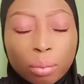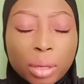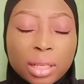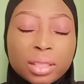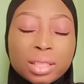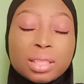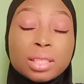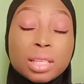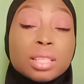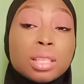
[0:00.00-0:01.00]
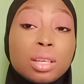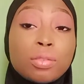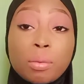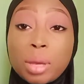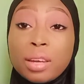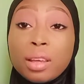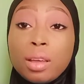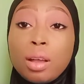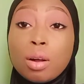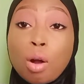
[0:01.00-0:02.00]
This is easily for men.
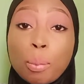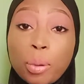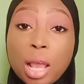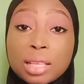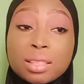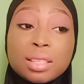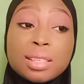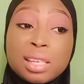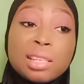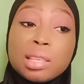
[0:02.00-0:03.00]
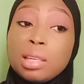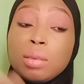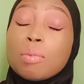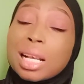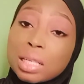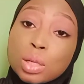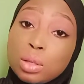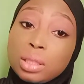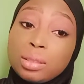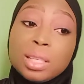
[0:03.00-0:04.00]
Complex is easily
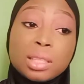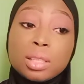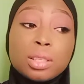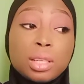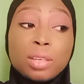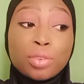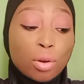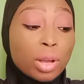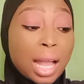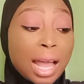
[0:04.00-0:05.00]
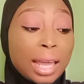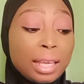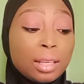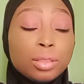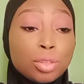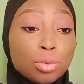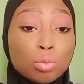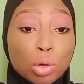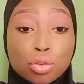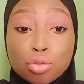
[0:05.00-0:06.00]
masculine. Is easily, if you're a guy and you
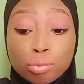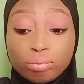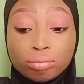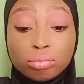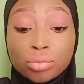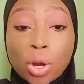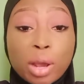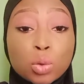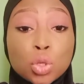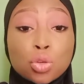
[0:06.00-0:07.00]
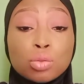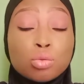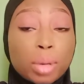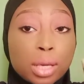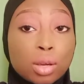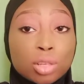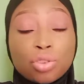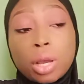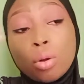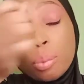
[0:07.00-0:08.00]
want to try out which one to buy, you can try
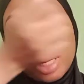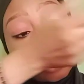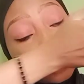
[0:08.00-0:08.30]
Complex.